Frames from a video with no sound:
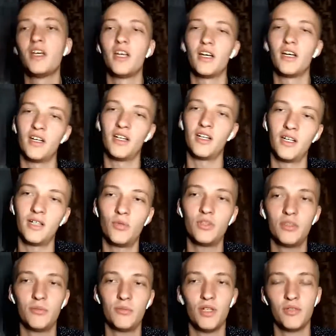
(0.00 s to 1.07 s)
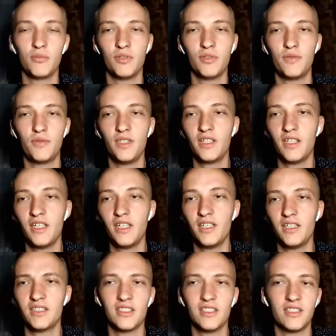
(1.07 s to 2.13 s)
What about Benfica?
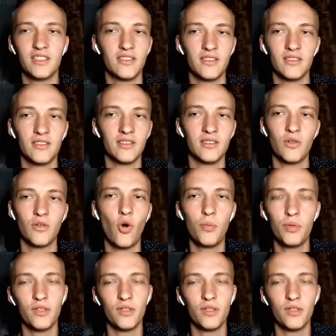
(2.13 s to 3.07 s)
Is it open